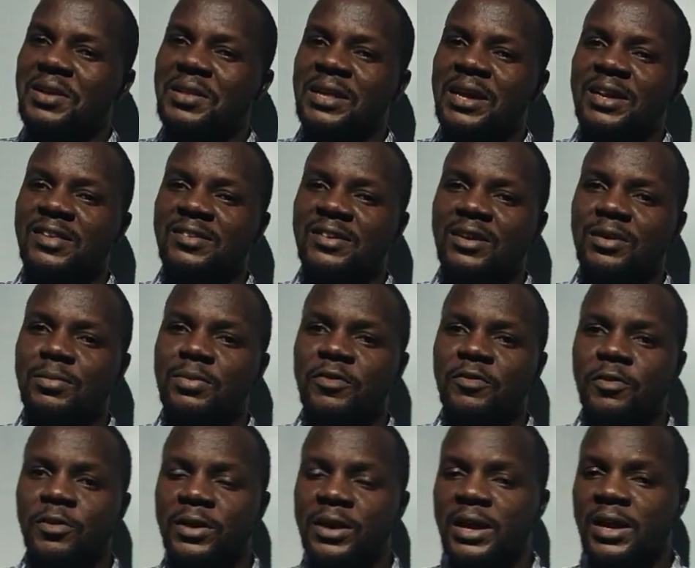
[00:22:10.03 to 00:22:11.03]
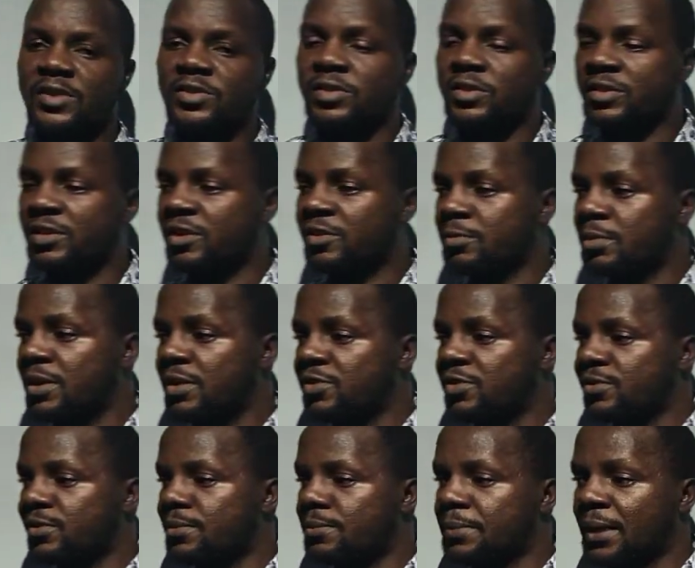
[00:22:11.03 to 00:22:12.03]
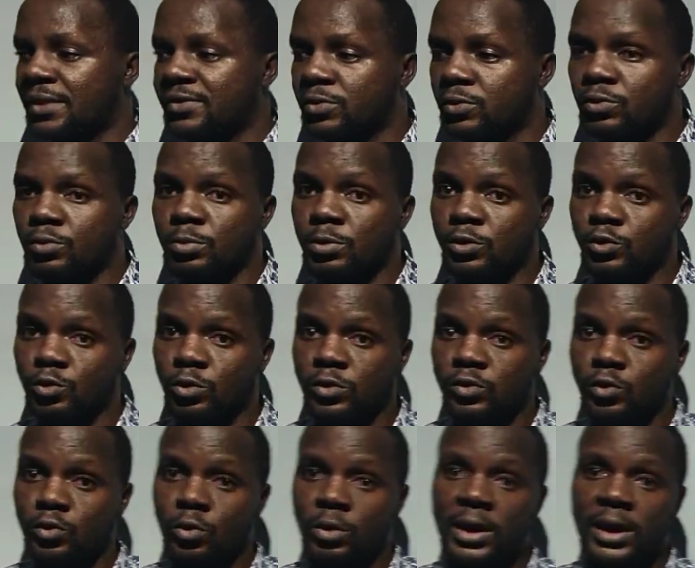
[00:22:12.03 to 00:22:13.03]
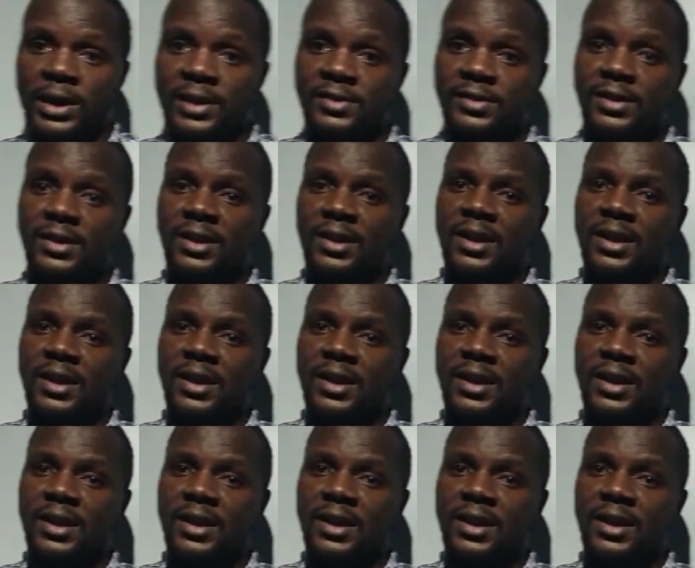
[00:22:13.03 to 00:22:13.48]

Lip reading: that before reaction takes place, particle must what collide.